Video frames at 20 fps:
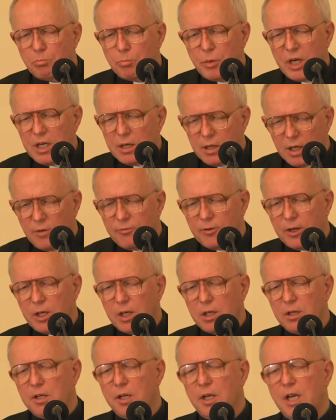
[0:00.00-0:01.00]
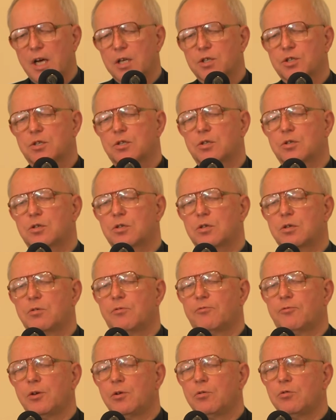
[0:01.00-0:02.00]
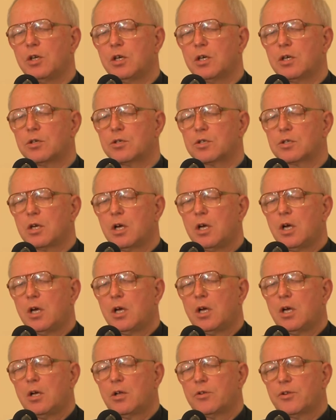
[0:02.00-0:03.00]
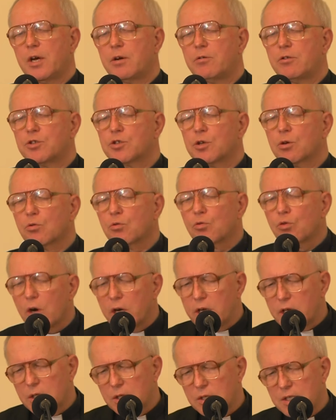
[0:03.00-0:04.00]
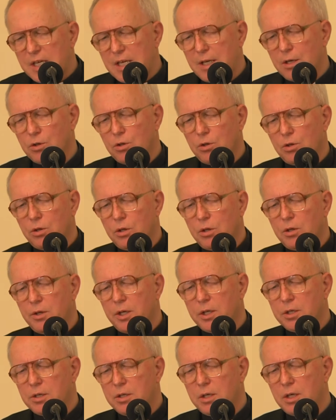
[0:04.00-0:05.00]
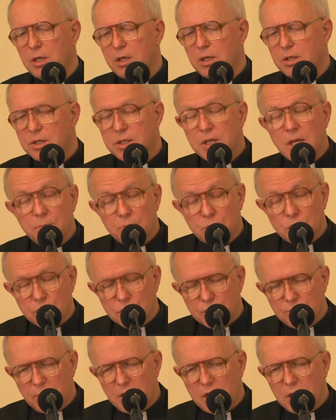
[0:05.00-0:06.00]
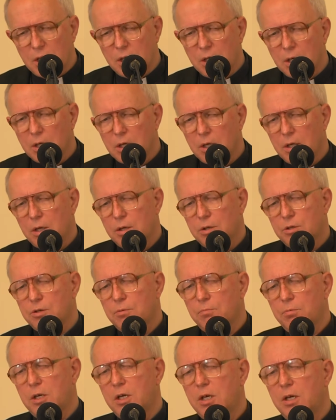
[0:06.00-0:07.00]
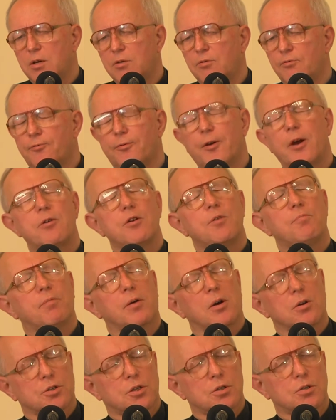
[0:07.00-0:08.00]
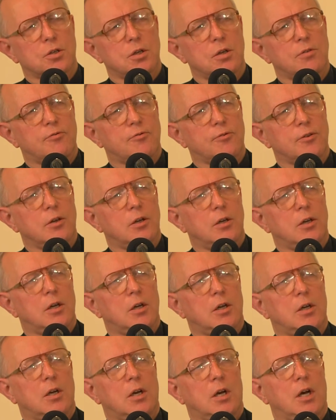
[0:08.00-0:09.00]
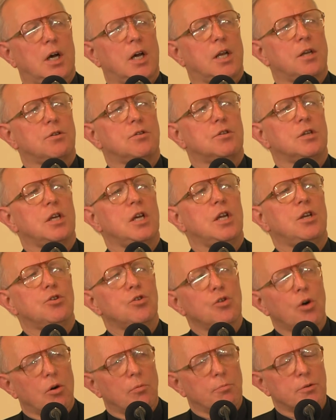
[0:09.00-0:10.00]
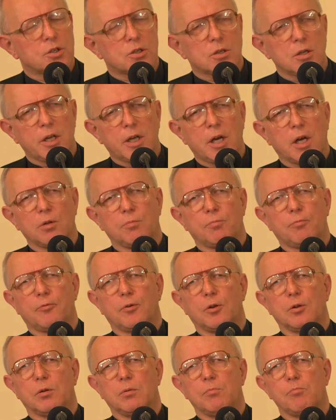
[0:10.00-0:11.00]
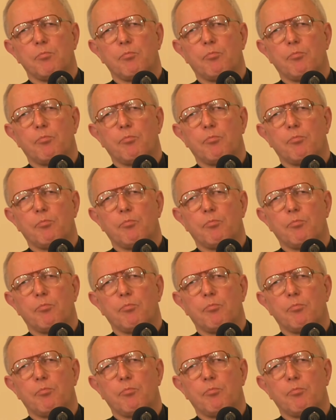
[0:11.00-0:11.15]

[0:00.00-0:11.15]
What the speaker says: been living in the last few years, there is a great deal that seems to me to be very positive and enormously helpful.